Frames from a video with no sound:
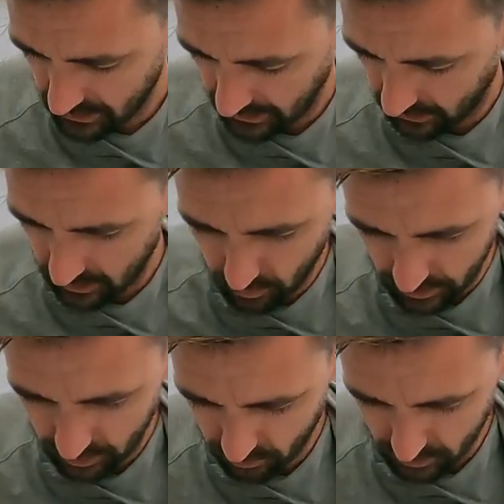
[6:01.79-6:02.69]
exactly
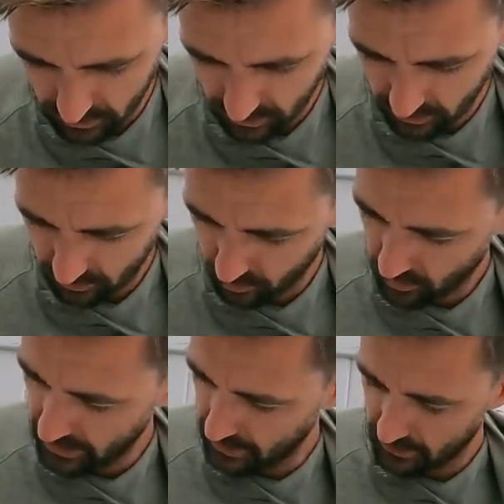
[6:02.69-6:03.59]
which one goes
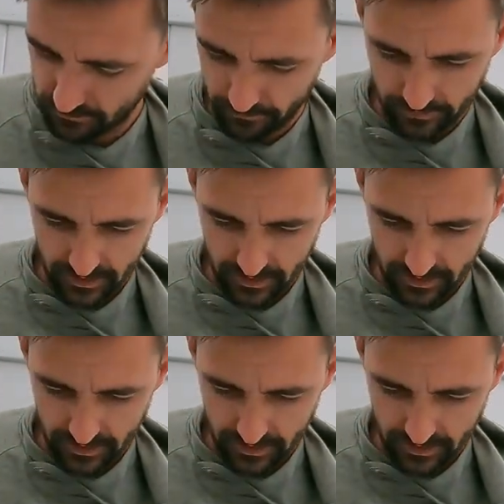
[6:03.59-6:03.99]
where,